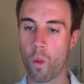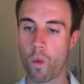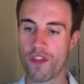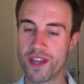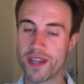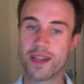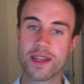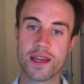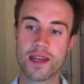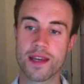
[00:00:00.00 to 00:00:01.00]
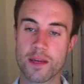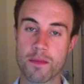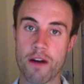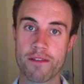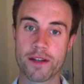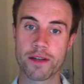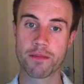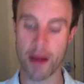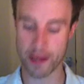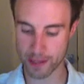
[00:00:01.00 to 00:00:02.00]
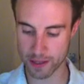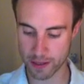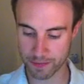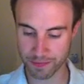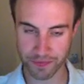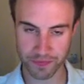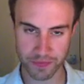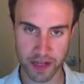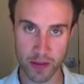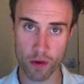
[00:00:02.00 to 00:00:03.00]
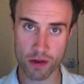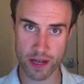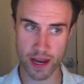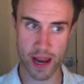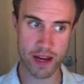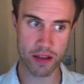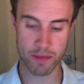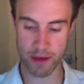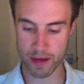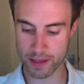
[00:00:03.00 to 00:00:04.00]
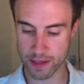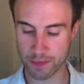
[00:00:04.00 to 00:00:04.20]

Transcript: This is the Smart Filter mask and it works like any other mask